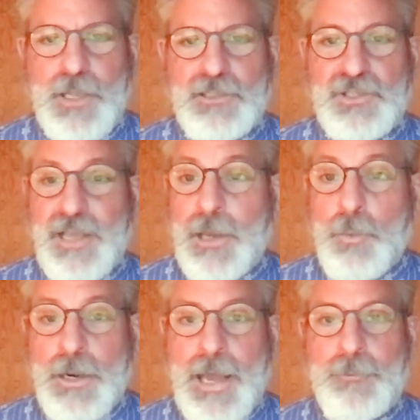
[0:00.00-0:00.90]

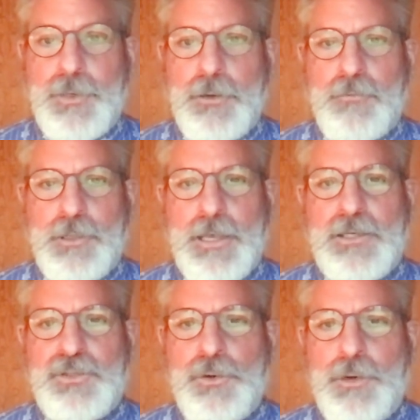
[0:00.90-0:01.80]
Instead, what happened over the
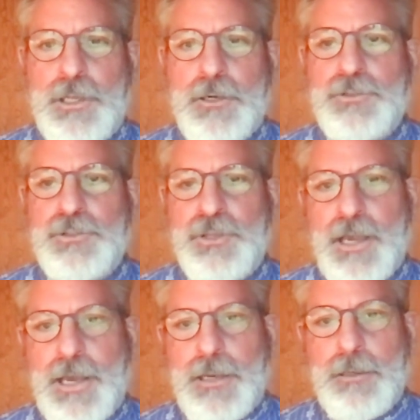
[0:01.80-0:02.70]
last 30 years is
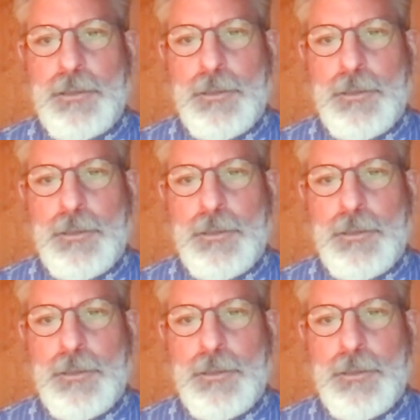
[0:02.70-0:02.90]
you had,